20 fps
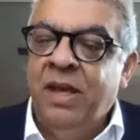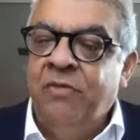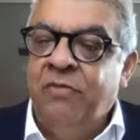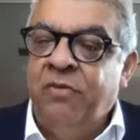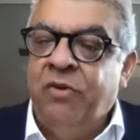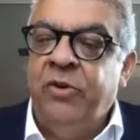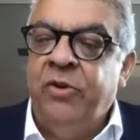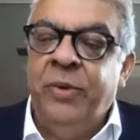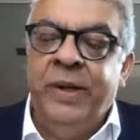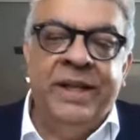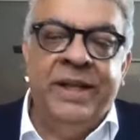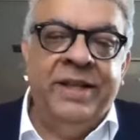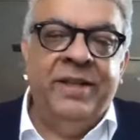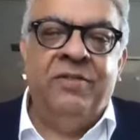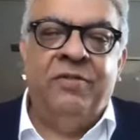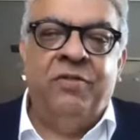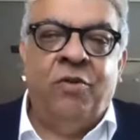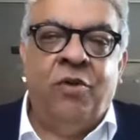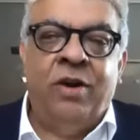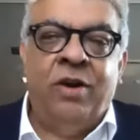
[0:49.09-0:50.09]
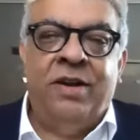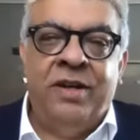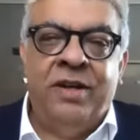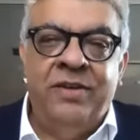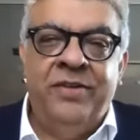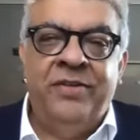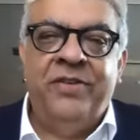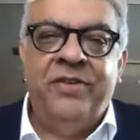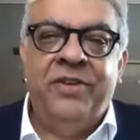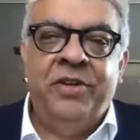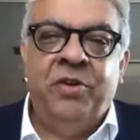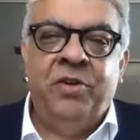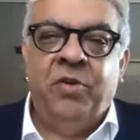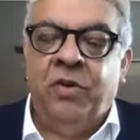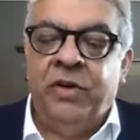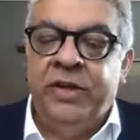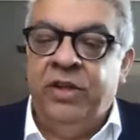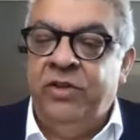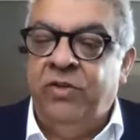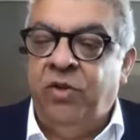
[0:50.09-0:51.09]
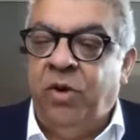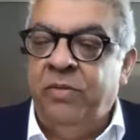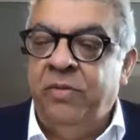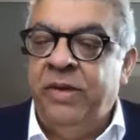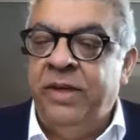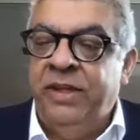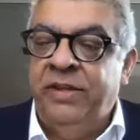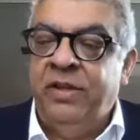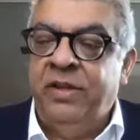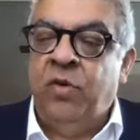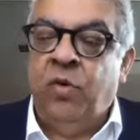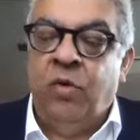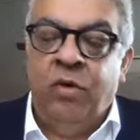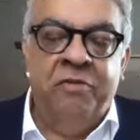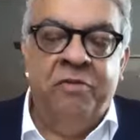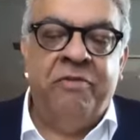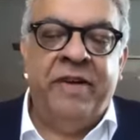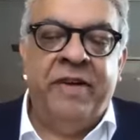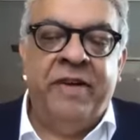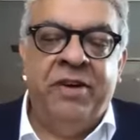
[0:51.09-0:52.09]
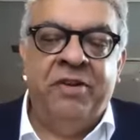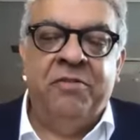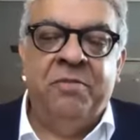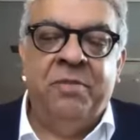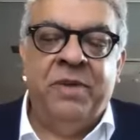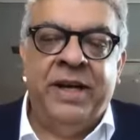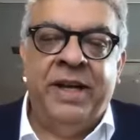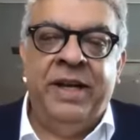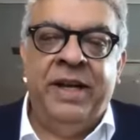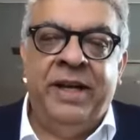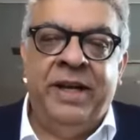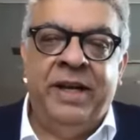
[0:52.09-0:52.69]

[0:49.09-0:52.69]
for doing this for us. He's an old friend of mine,